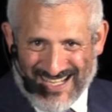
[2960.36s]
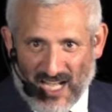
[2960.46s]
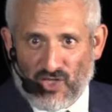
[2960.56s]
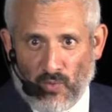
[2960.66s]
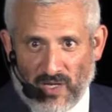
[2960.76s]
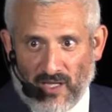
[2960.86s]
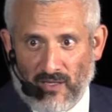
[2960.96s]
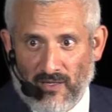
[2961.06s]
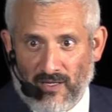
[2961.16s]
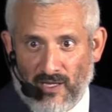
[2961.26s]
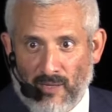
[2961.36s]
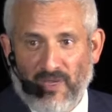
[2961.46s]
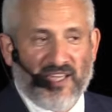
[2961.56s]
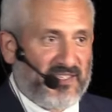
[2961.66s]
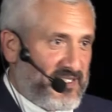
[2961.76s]
is God's will,
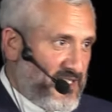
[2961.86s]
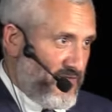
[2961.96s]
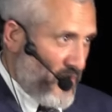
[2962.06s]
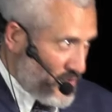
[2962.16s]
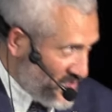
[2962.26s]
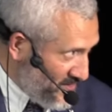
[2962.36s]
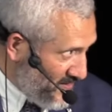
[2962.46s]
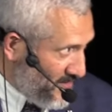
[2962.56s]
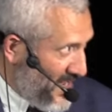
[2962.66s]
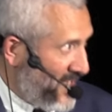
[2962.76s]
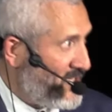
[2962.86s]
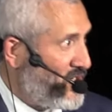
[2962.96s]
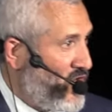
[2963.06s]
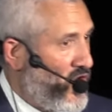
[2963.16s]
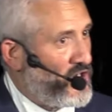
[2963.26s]
because it's devotion to the
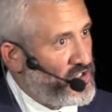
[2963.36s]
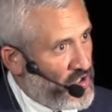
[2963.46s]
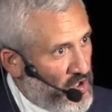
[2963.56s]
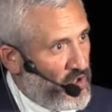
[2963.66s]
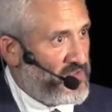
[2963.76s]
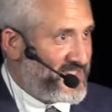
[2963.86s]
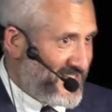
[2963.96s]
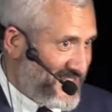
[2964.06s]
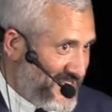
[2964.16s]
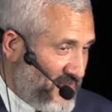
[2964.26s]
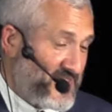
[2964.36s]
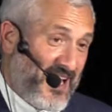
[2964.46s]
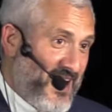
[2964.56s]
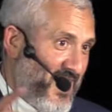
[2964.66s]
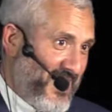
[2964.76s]
Immaculate Heart, to her, that's going to save us.
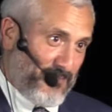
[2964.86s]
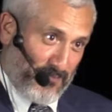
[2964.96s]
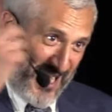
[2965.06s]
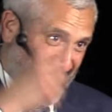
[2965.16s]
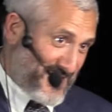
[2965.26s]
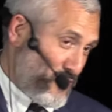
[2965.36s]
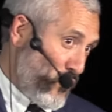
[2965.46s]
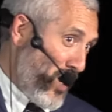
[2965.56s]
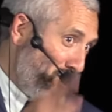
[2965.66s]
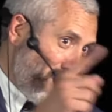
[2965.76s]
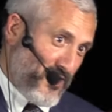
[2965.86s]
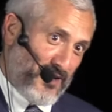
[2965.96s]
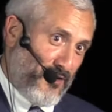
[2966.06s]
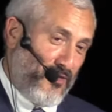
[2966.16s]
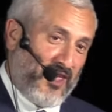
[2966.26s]
Again, ties us wonderfully
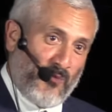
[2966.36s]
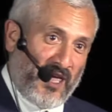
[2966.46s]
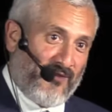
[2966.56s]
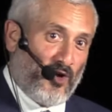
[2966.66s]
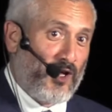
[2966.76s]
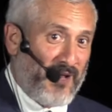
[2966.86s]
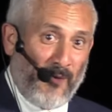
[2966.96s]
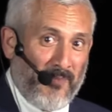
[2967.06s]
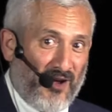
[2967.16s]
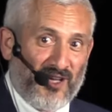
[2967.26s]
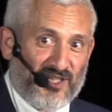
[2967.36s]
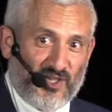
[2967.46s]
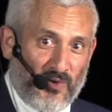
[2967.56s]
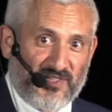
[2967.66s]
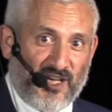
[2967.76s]
into the theme we gave earlier about how Mary is
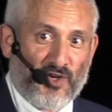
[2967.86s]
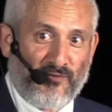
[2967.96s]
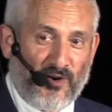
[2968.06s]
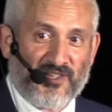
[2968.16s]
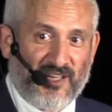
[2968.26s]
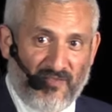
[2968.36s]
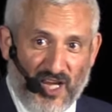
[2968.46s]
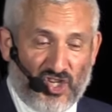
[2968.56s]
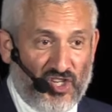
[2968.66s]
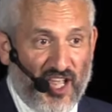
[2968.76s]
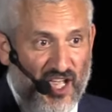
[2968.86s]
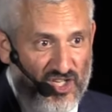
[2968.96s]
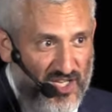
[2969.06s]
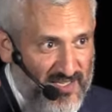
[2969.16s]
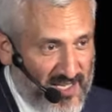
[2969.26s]
so essential for our salvation.
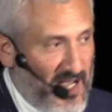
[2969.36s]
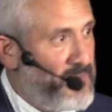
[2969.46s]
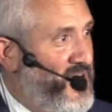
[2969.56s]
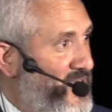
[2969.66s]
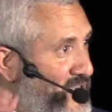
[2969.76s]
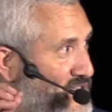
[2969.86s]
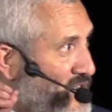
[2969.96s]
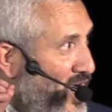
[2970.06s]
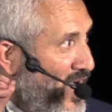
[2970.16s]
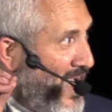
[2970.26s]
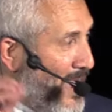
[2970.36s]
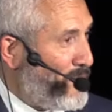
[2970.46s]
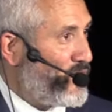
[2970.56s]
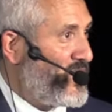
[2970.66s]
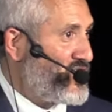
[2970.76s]
She is coming in these
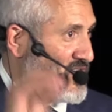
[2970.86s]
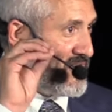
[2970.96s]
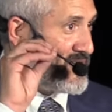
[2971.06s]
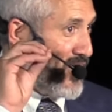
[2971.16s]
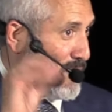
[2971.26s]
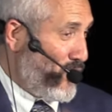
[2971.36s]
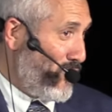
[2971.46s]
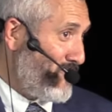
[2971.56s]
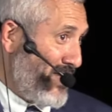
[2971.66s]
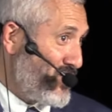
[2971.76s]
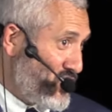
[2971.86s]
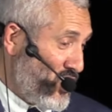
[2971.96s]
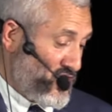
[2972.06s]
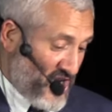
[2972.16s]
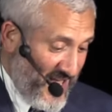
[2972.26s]
apparitions approved by the
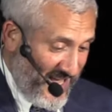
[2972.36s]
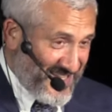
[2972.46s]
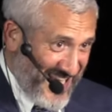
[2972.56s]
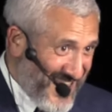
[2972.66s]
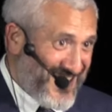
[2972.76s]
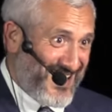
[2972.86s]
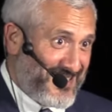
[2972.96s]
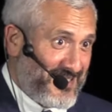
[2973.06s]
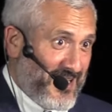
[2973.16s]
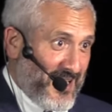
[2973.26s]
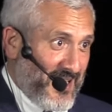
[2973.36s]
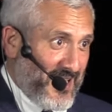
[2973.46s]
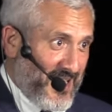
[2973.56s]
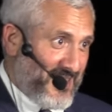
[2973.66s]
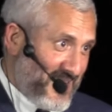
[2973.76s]
Church and telling us,
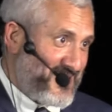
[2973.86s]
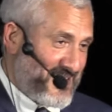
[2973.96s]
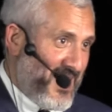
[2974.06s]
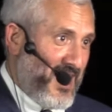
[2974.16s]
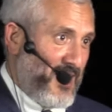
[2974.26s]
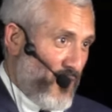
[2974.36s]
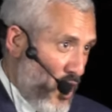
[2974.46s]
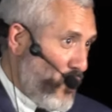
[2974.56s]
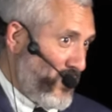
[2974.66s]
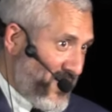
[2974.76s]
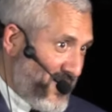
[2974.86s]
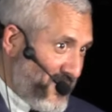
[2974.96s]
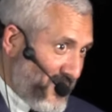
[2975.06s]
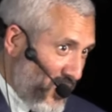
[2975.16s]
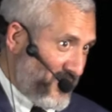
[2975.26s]
in this time, only
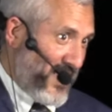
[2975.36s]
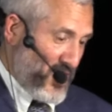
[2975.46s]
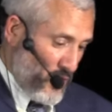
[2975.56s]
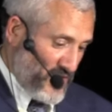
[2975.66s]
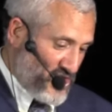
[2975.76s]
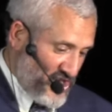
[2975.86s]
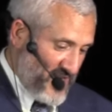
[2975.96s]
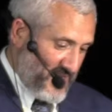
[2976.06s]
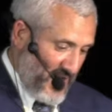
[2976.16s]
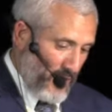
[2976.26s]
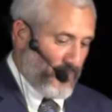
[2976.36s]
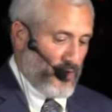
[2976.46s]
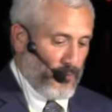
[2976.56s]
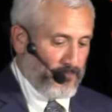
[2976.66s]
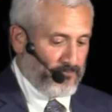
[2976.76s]
Our Lady, only she can help
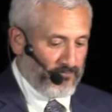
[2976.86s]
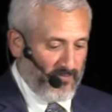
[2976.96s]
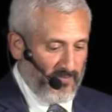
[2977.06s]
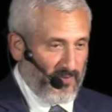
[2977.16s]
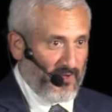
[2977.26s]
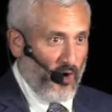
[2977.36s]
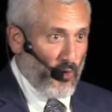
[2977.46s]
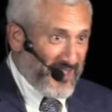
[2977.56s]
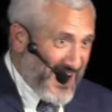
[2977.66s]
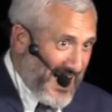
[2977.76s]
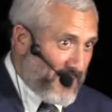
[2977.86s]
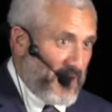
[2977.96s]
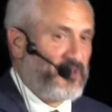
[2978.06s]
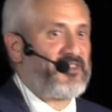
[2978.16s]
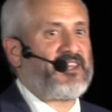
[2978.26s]
you. Only I am
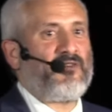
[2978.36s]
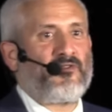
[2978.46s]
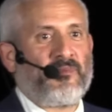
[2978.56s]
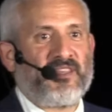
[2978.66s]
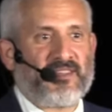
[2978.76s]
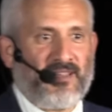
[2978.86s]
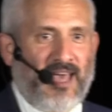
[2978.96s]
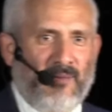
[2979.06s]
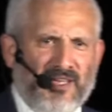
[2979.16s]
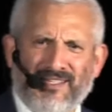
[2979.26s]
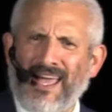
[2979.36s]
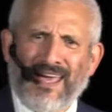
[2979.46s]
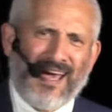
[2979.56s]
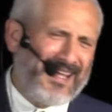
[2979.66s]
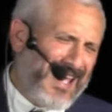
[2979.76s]
able to save you from these calamities.
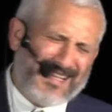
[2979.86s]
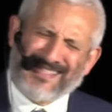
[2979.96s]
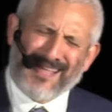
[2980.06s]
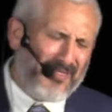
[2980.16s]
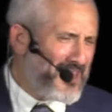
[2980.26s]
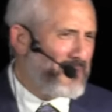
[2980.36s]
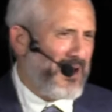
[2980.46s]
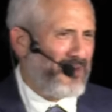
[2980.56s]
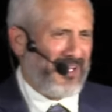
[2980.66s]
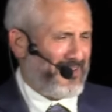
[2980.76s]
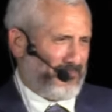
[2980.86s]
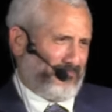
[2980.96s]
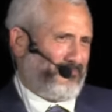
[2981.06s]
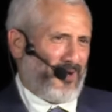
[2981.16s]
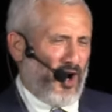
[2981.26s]
And again, it's nothing about like
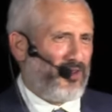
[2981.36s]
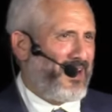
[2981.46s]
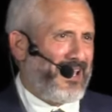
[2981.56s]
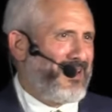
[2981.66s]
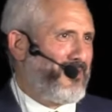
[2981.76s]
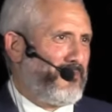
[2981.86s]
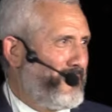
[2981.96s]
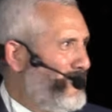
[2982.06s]
Our Lady